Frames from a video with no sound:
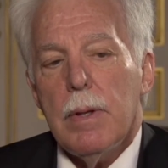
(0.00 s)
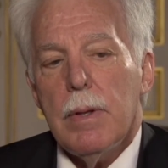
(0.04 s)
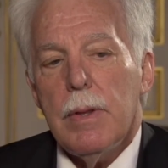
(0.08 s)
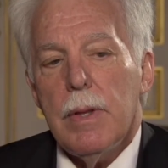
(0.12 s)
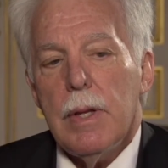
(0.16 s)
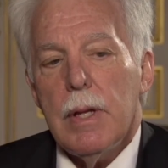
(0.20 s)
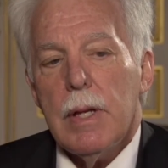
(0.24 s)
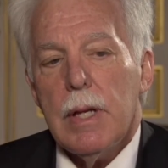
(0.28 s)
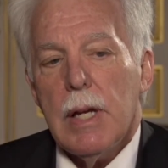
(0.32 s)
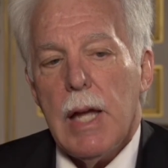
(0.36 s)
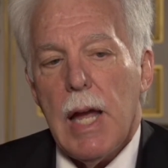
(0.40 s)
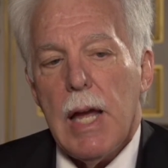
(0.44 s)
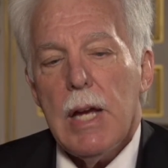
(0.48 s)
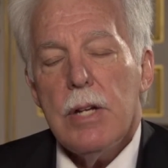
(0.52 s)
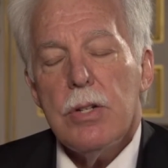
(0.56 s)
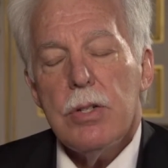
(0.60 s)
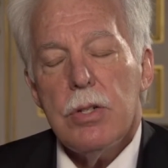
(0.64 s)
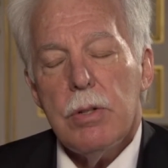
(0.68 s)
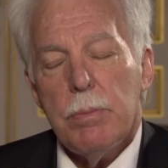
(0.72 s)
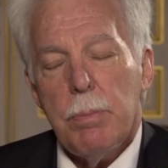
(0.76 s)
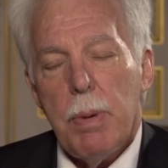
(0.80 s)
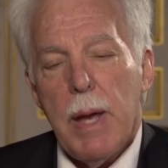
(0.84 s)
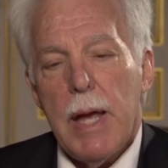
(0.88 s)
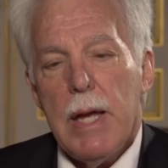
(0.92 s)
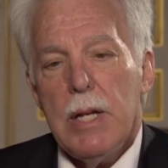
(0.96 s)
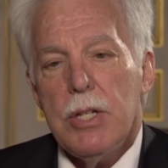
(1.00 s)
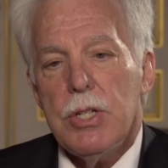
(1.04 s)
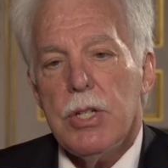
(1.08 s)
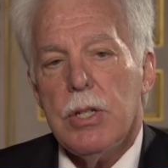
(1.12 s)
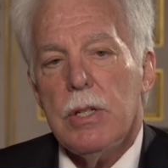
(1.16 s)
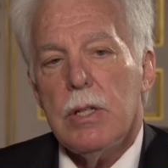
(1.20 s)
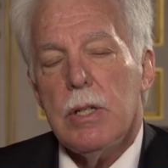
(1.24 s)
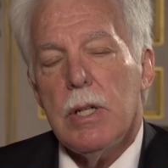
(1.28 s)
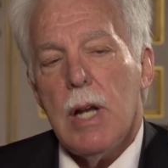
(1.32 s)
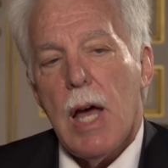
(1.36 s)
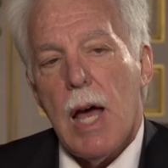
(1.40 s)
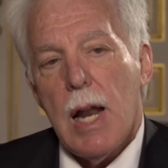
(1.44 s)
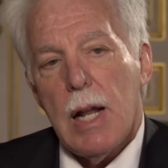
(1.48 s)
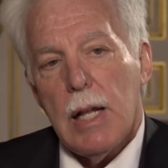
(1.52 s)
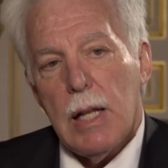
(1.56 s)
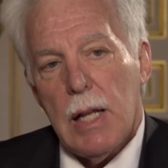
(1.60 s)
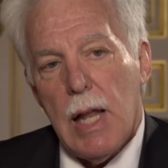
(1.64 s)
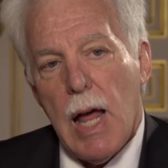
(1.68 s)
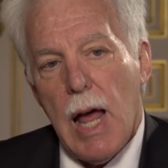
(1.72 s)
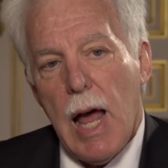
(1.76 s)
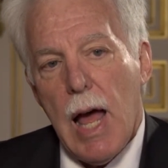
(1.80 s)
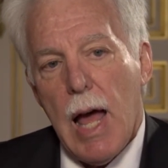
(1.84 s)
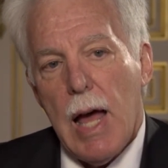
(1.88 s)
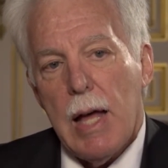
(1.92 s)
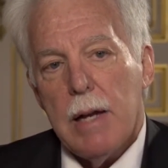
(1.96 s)
the occasional patient, not a
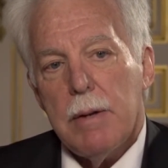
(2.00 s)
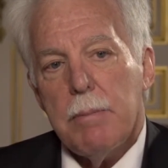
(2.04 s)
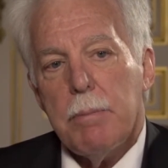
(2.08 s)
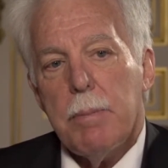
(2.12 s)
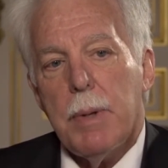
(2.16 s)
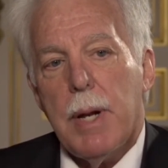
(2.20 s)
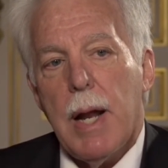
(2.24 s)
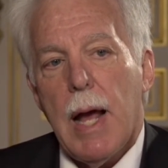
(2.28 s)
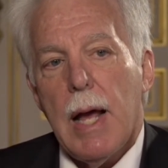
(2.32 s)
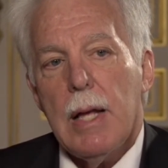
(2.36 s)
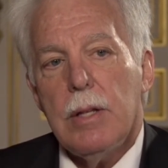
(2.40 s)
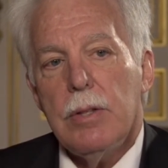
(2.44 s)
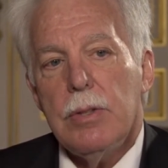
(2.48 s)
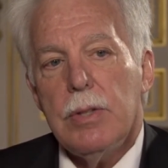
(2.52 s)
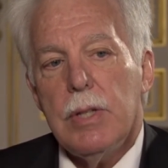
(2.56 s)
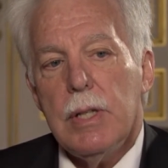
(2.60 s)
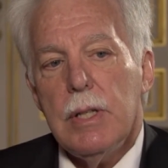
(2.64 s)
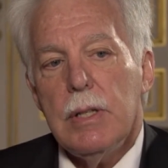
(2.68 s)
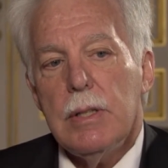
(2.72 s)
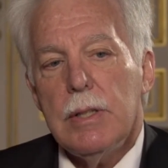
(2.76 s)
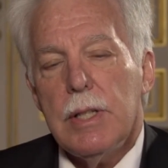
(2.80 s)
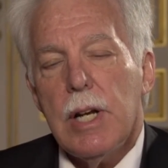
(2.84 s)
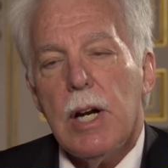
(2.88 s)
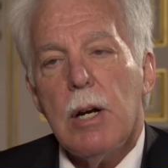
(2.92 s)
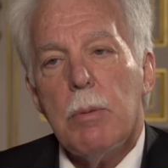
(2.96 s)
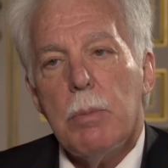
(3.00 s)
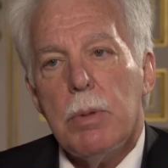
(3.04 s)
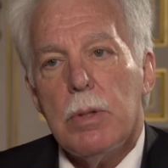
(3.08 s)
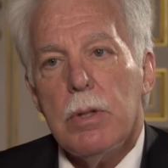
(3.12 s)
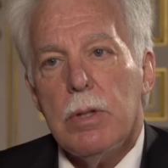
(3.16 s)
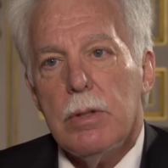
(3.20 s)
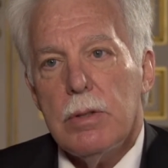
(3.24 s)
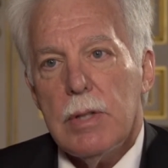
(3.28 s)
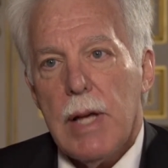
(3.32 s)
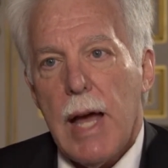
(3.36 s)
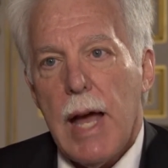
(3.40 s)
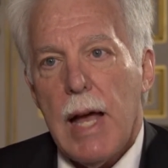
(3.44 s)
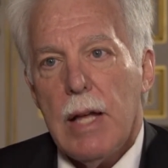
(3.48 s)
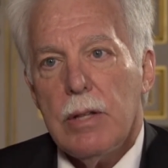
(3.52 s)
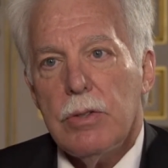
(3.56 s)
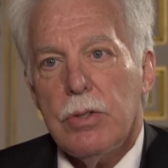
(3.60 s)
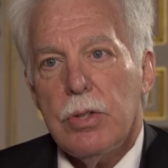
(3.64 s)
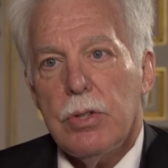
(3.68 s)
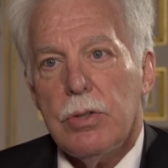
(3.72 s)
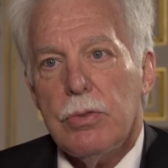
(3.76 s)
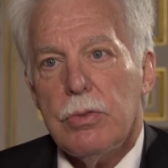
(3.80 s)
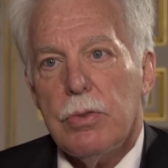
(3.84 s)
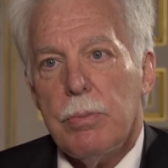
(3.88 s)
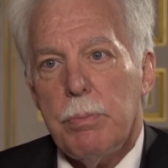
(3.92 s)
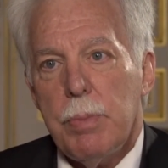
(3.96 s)
lot, but I see terrible
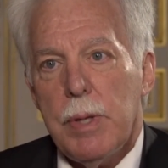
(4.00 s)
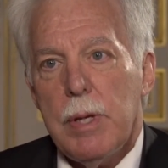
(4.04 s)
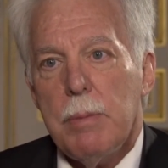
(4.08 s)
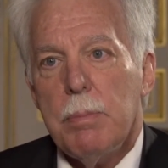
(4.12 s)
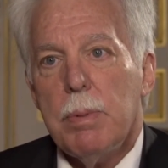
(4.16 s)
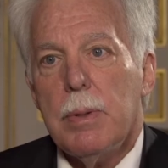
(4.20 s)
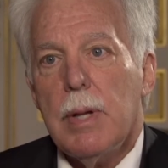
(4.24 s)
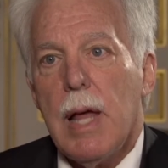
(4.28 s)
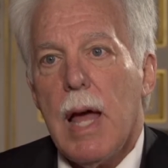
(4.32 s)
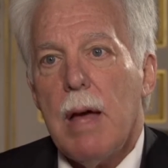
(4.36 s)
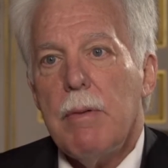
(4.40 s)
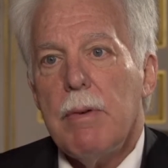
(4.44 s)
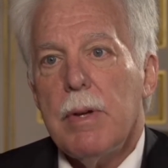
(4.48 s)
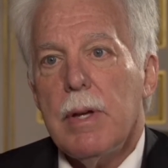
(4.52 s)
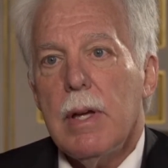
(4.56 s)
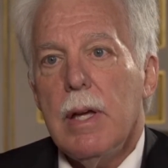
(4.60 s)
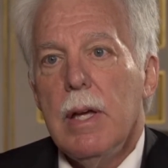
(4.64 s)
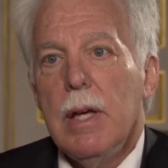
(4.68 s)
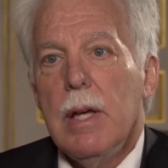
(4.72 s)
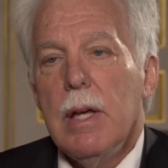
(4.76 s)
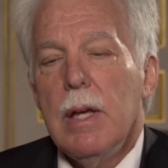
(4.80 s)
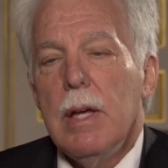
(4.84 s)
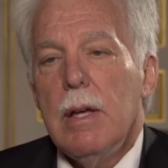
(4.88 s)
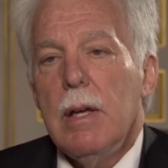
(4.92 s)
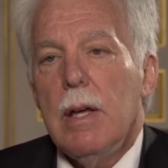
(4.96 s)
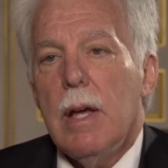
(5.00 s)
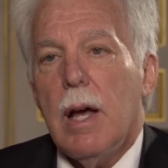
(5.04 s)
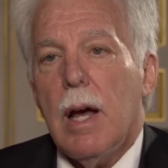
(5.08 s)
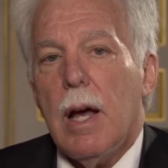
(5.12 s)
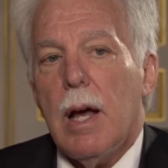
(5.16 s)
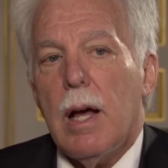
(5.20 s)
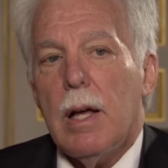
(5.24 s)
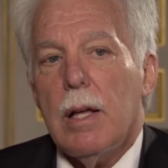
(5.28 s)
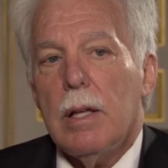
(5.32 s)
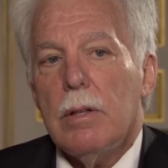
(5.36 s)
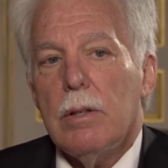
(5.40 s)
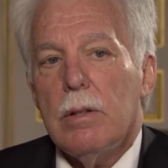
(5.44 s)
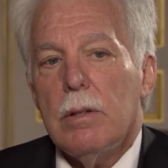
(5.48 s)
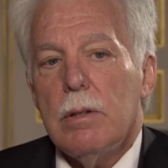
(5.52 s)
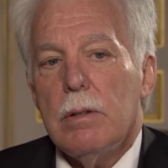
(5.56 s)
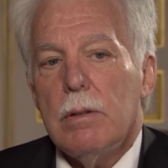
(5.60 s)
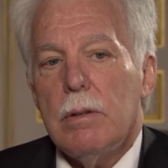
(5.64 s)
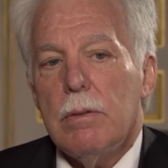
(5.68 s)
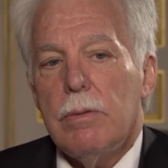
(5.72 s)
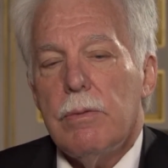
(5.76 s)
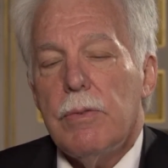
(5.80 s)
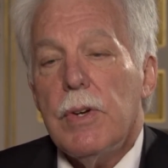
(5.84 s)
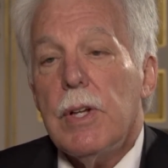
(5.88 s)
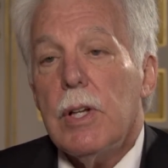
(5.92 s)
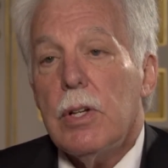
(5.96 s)
disasters from people having uh,
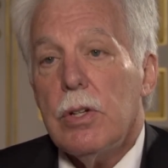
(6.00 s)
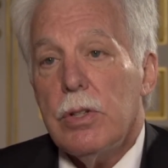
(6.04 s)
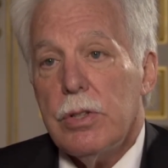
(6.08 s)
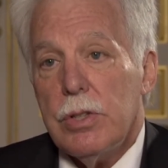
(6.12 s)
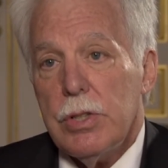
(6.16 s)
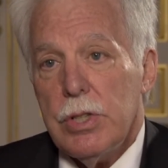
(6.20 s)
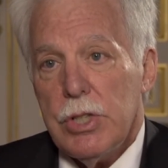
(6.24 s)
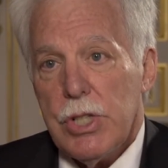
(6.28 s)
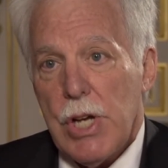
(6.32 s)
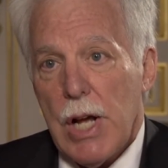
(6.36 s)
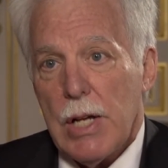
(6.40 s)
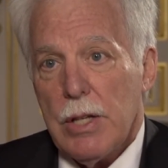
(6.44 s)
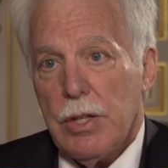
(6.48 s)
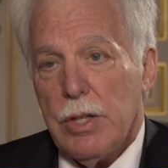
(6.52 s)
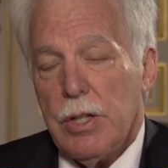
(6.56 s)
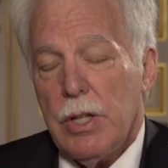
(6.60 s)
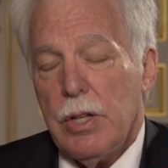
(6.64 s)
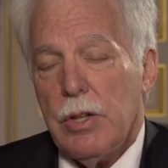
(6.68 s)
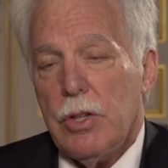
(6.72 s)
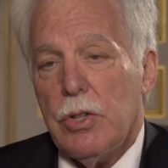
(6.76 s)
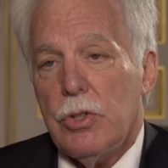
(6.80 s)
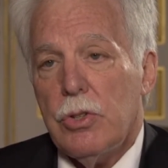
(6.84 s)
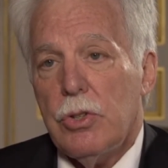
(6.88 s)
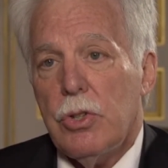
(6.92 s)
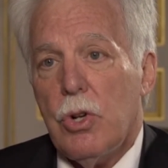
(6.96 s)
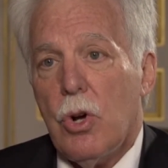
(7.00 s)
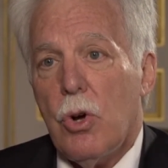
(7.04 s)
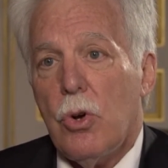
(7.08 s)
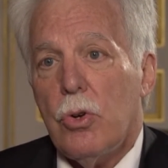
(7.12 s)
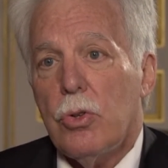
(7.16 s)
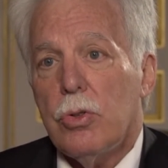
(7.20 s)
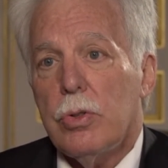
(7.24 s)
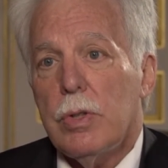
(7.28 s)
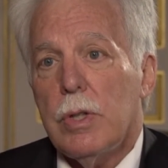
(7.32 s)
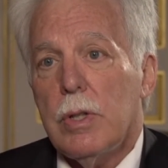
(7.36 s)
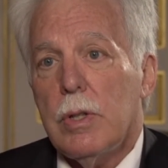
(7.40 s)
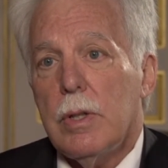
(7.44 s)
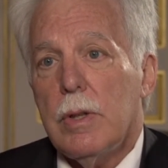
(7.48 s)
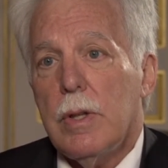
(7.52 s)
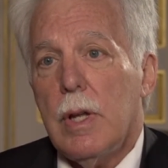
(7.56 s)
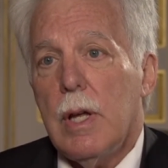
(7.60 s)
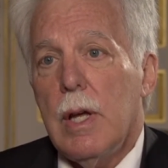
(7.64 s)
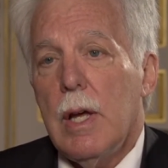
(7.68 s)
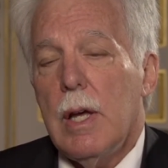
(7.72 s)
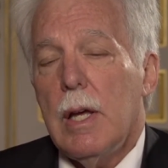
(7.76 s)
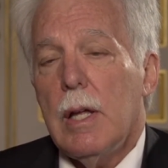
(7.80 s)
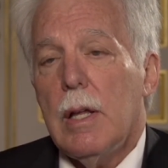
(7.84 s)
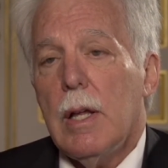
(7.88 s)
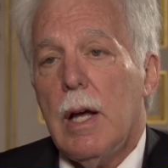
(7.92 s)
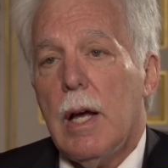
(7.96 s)
fillers injected in their nose. That
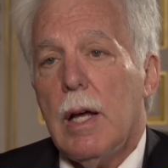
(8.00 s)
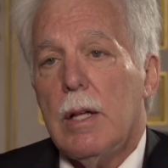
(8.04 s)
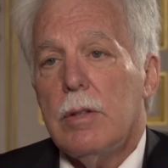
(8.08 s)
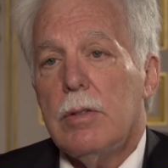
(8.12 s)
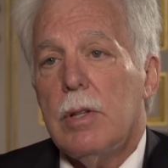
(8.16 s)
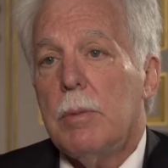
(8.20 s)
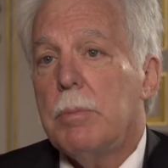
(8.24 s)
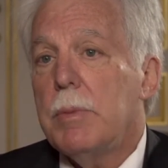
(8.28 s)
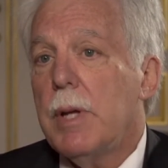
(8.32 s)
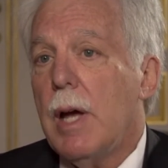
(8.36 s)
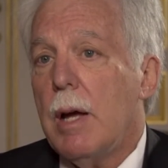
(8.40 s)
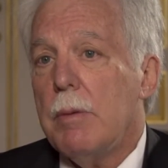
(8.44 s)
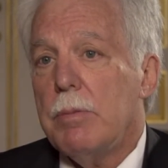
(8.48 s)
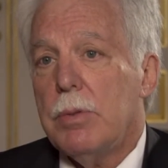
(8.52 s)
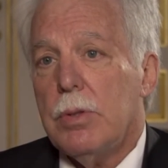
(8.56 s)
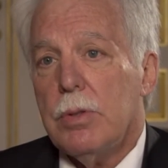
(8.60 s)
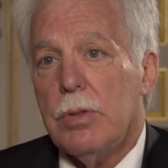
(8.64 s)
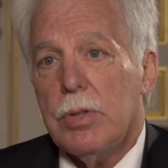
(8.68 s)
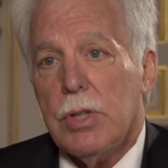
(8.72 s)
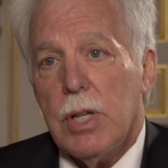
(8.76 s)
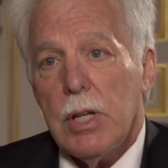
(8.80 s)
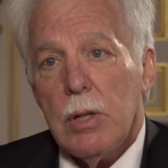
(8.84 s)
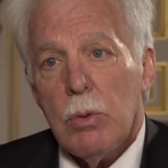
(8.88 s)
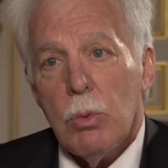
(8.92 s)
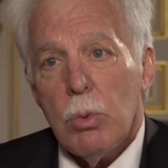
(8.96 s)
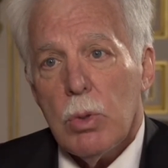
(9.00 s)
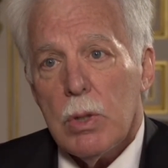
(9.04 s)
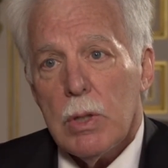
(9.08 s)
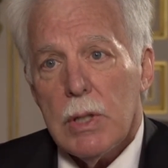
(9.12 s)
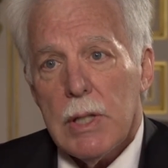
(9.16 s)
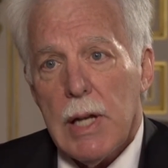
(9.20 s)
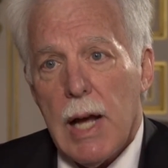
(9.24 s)
uh, sometimes the skin will